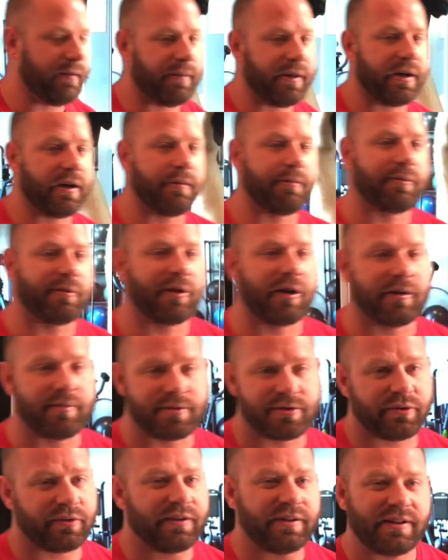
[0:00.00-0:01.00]
in my upper arm.
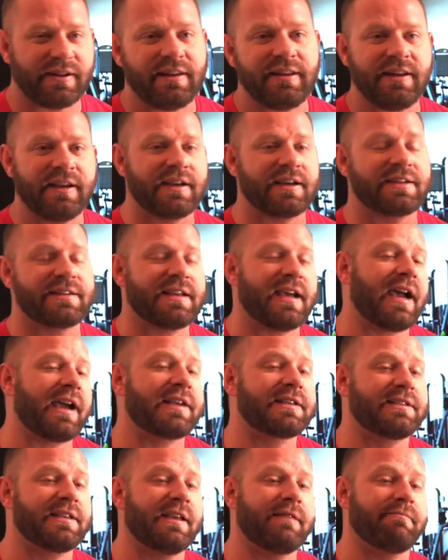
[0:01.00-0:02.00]
So it's in the
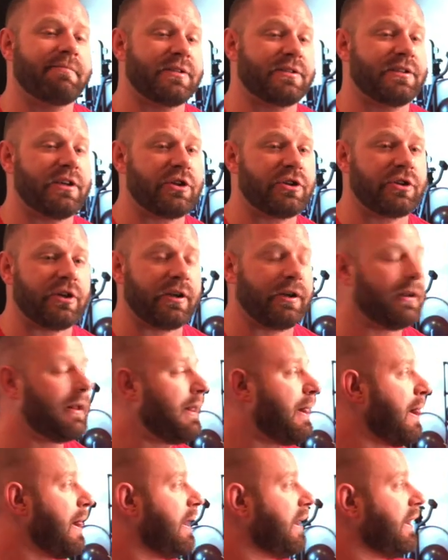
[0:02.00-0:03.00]
exact same position,
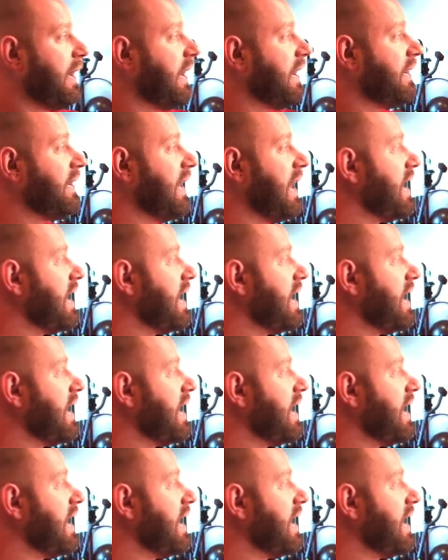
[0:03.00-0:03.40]
and